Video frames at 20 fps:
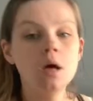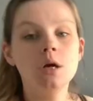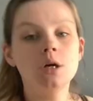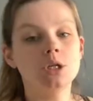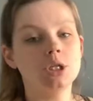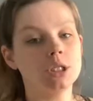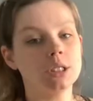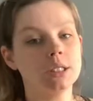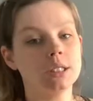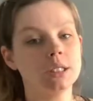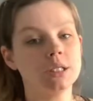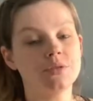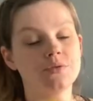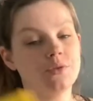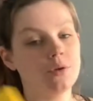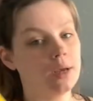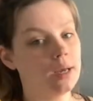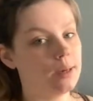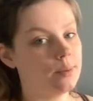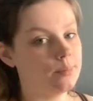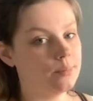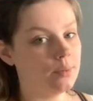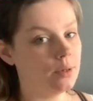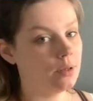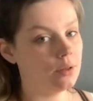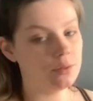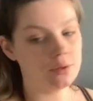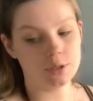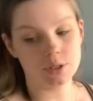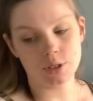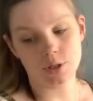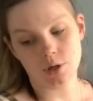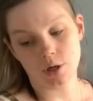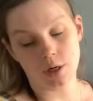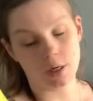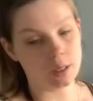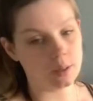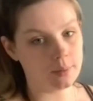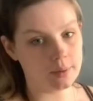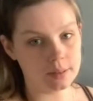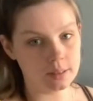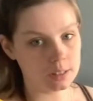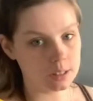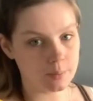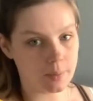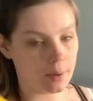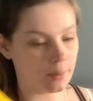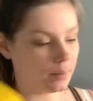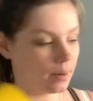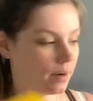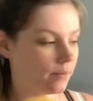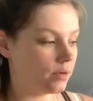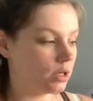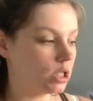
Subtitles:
Just these Freedom, these are the cookie ones, but whatever.